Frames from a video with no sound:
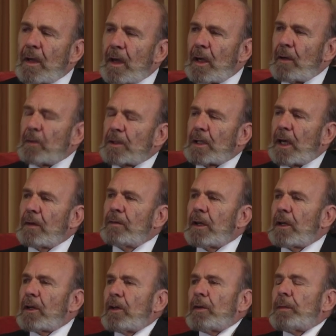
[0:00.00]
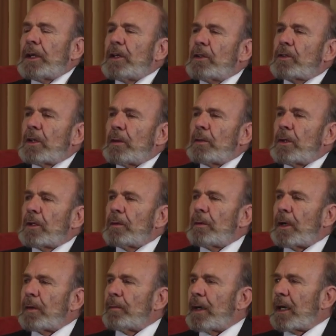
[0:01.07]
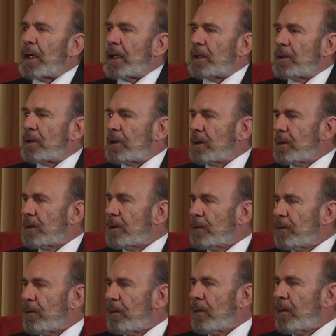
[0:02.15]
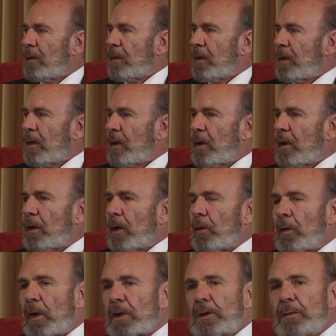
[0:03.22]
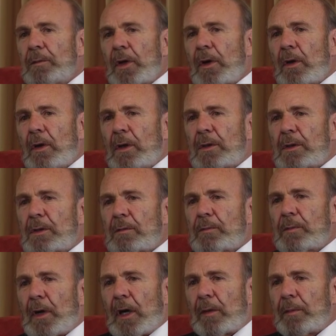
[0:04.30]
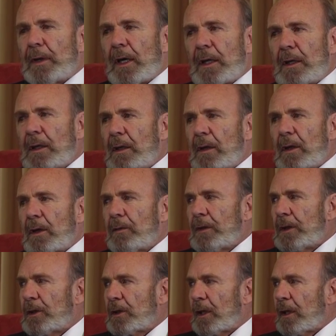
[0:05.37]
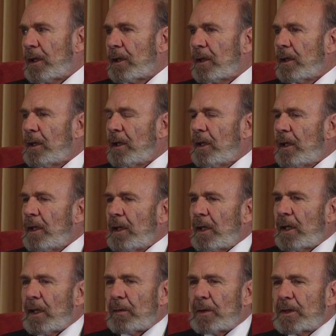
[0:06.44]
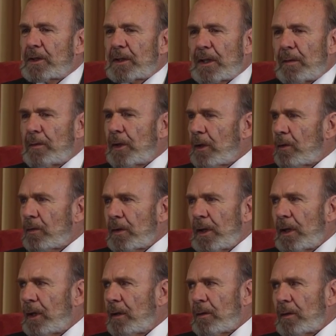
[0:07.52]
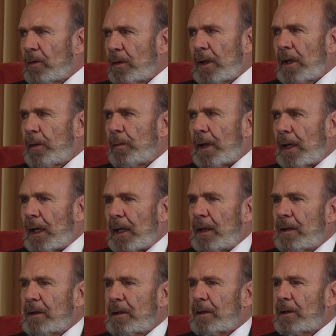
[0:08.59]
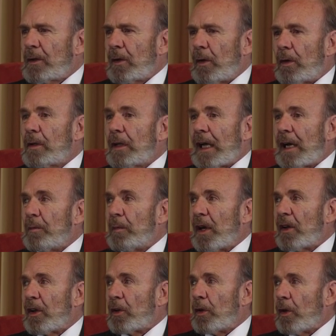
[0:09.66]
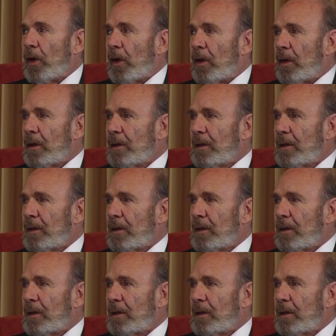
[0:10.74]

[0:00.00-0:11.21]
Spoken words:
And I was having a little bit of trouble in my marriage. It wasn't because Barb and I didn't love each other. It was something really, really bad called a mother-in-law.